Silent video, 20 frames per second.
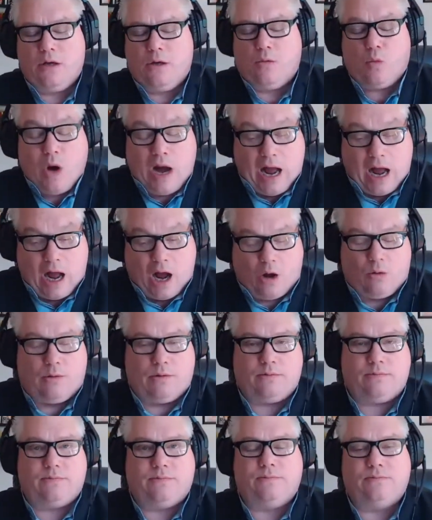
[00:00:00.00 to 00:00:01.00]
Wow.
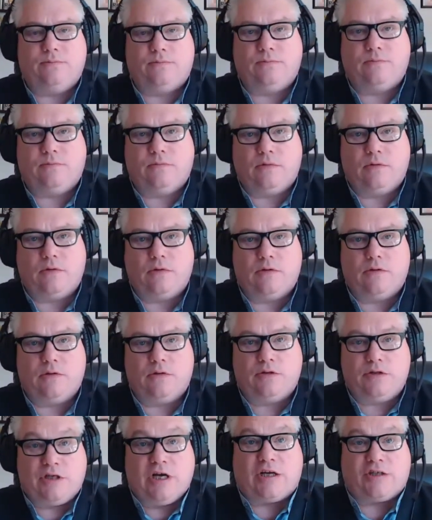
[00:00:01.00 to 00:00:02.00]

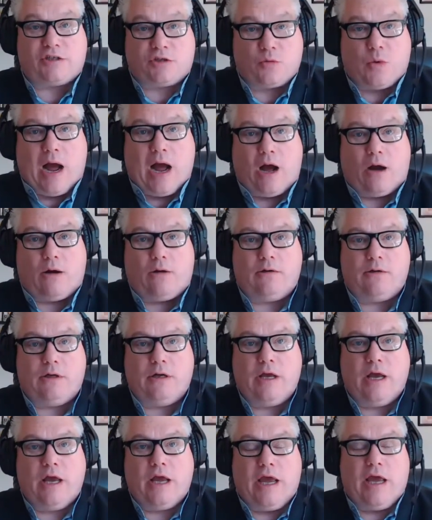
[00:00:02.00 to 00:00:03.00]
Just wow.
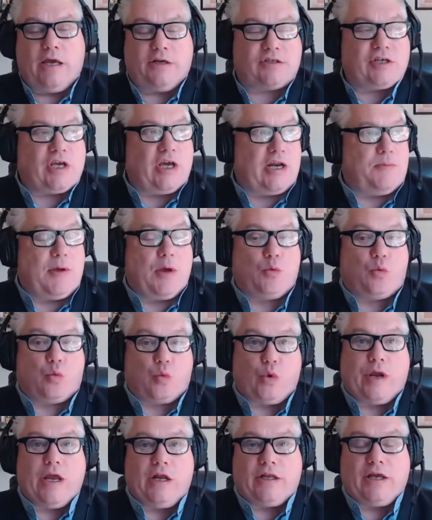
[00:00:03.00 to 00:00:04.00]
It's going to be
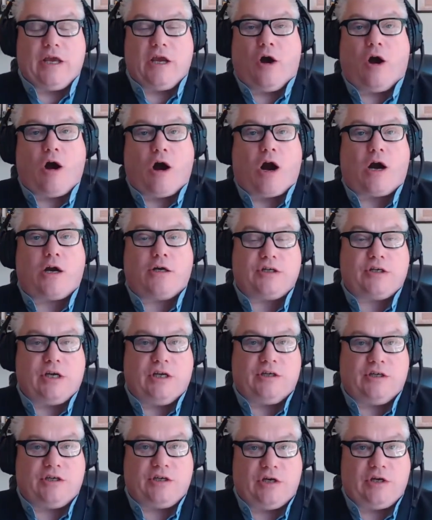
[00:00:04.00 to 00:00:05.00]
really hard to
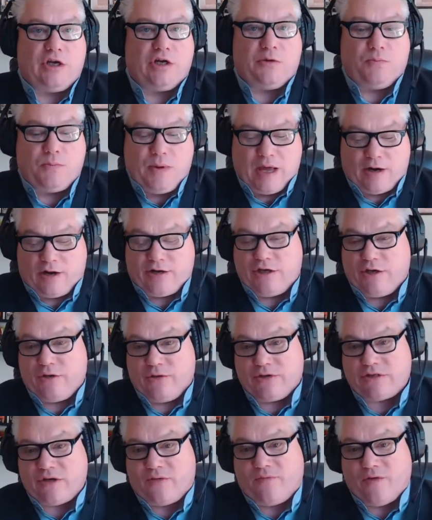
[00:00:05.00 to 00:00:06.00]
continue to bet on
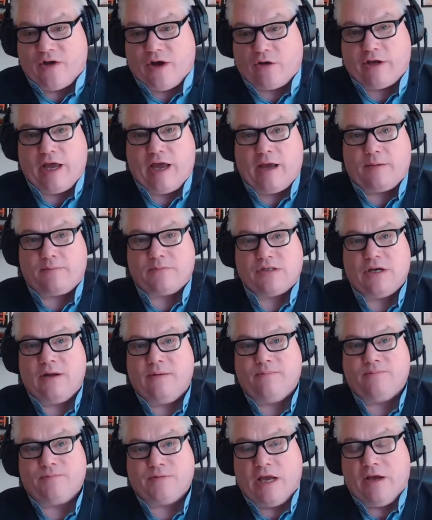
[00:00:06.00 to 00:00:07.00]
USFL games
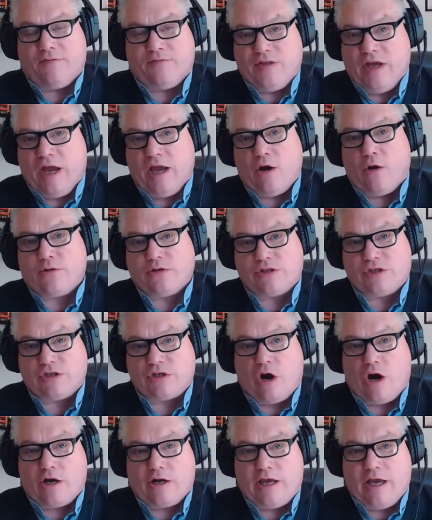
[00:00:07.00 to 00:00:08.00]
if they don't
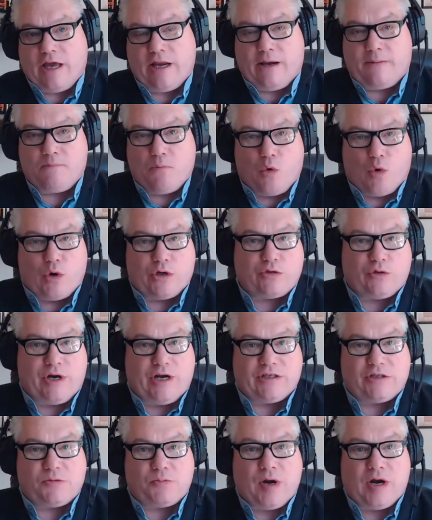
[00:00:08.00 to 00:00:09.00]
start getting more
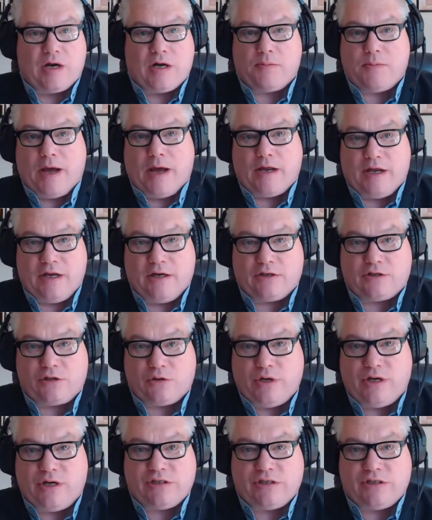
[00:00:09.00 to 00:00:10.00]
transparent about
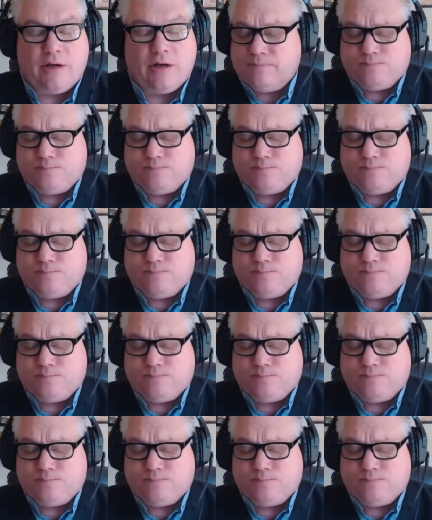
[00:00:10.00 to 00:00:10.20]
injuries,